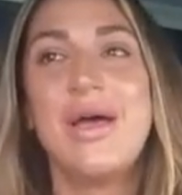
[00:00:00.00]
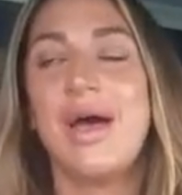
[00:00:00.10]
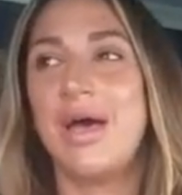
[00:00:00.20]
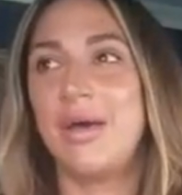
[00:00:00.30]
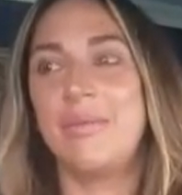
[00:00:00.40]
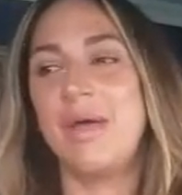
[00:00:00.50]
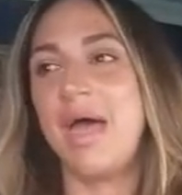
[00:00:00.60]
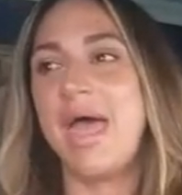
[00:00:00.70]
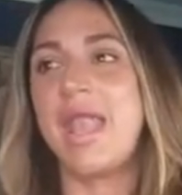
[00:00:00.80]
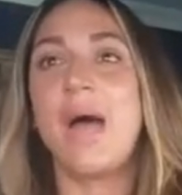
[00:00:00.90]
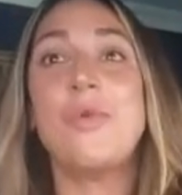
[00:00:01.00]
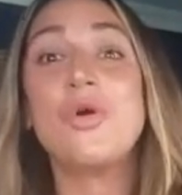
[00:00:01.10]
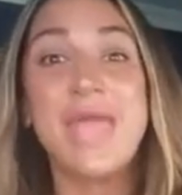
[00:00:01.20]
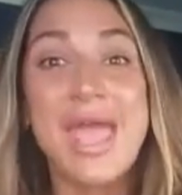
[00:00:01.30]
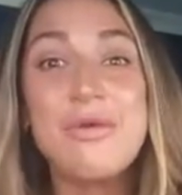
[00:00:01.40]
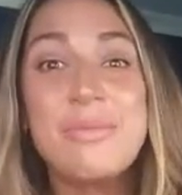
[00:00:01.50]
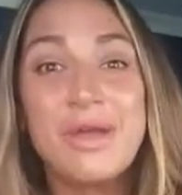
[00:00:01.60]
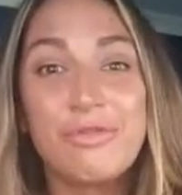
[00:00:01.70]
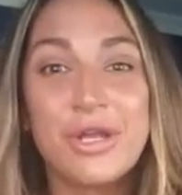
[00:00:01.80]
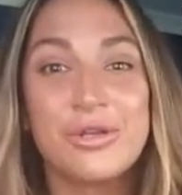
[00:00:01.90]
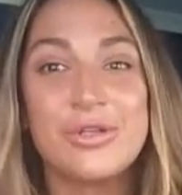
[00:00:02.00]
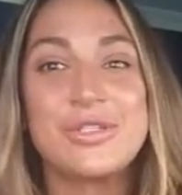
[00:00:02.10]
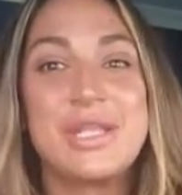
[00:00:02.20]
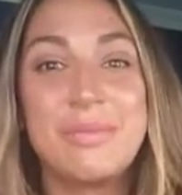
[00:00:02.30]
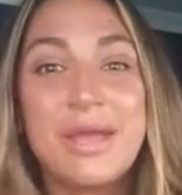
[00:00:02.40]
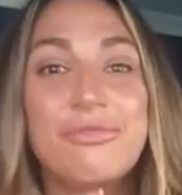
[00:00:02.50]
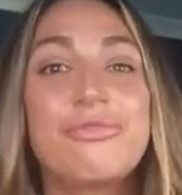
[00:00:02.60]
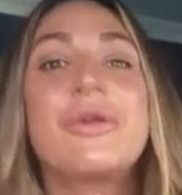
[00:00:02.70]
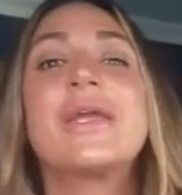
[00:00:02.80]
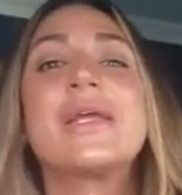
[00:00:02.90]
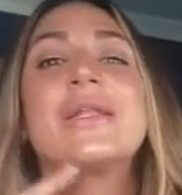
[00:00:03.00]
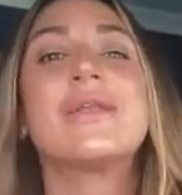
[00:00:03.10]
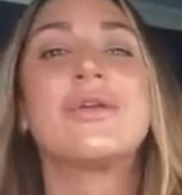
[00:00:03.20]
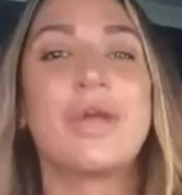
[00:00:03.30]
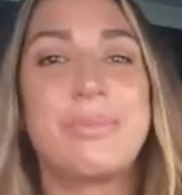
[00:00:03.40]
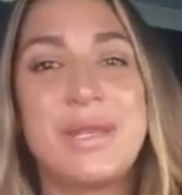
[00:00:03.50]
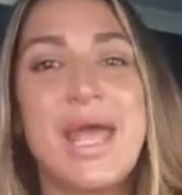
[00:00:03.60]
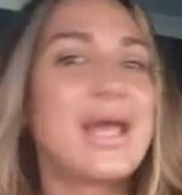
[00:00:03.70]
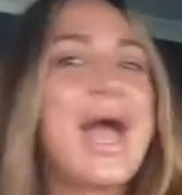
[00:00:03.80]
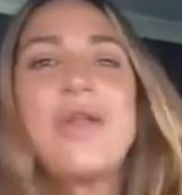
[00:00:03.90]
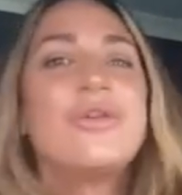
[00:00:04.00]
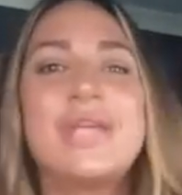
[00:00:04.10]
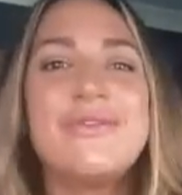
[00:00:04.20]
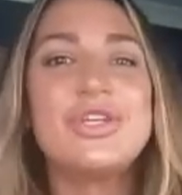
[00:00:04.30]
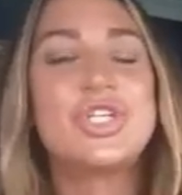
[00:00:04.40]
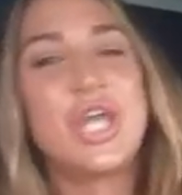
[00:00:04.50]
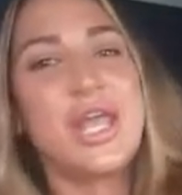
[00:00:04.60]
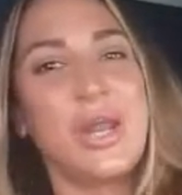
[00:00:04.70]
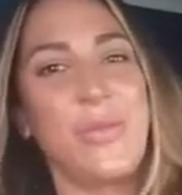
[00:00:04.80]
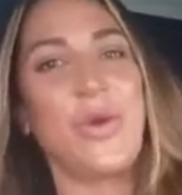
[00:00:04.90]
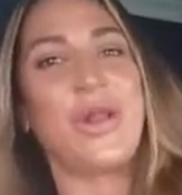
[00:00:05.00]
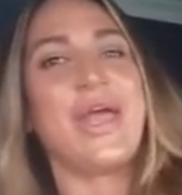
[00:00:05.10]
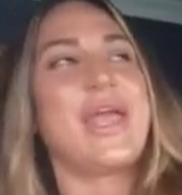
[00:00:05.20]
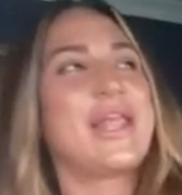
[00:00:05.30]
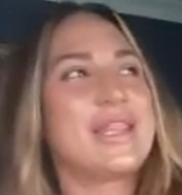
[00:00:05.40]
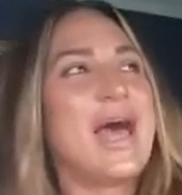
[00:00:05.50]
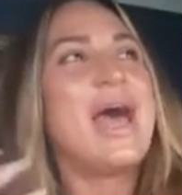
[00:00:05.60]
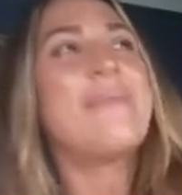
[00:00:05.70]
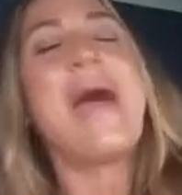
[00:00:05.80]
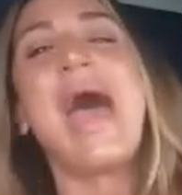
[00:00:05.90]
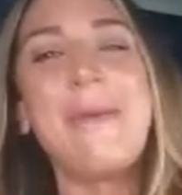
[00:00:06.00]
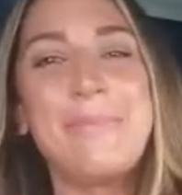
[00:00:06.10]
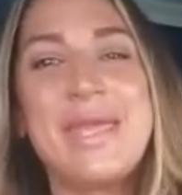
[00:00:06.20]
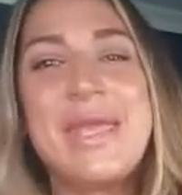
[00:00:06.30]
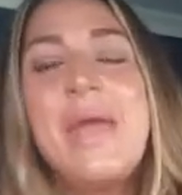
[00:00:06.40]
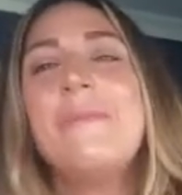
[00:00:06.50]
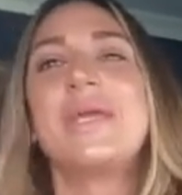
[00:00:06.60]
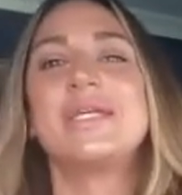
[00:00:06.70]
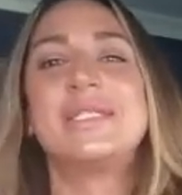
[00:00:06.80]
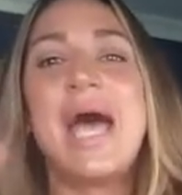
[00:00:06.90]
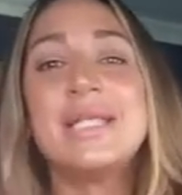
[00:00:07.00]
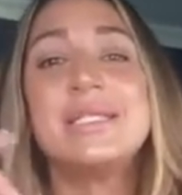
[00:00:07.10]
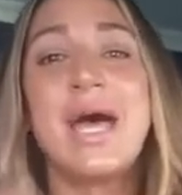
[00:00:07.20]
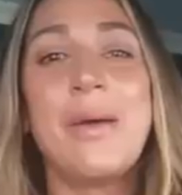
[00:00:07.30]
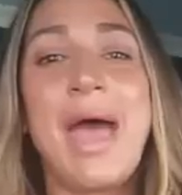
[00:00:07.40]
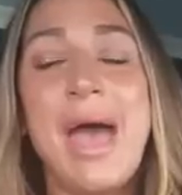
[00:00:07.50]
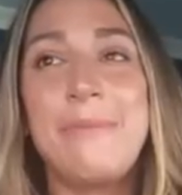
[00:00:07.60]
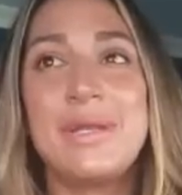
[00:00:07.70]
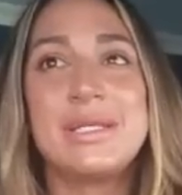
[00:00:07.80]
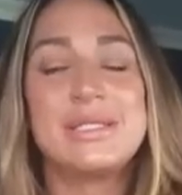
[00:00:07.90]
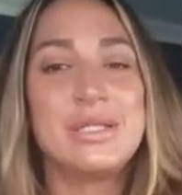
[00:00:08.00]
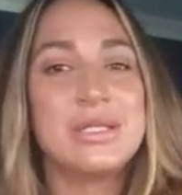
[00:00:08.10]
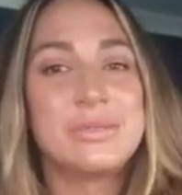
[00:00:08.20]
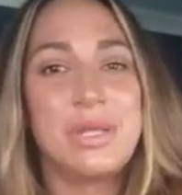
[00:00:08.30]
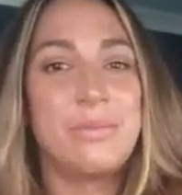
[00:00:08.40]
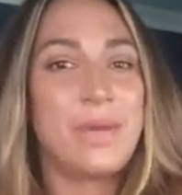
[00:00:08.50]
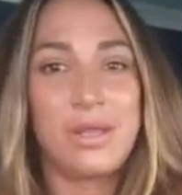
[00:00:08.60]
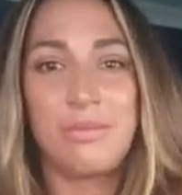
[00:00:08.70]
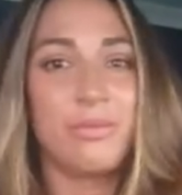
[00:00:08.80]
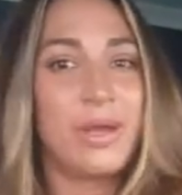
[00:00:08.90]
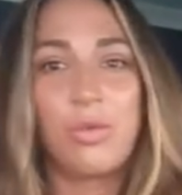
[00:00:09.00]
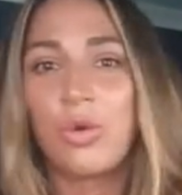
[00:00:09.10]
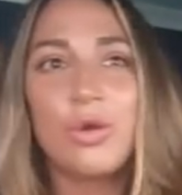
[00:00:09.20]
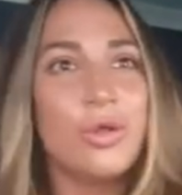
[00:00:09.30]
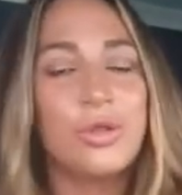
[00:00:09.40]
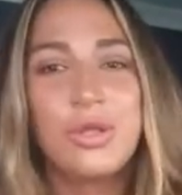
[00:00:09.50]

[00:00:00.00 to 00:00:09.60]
And I'm okay with my wrinkles and my freaking crepey neck. I don't give a shit anymore. Like, I'm happy, because that's not happiness in my world.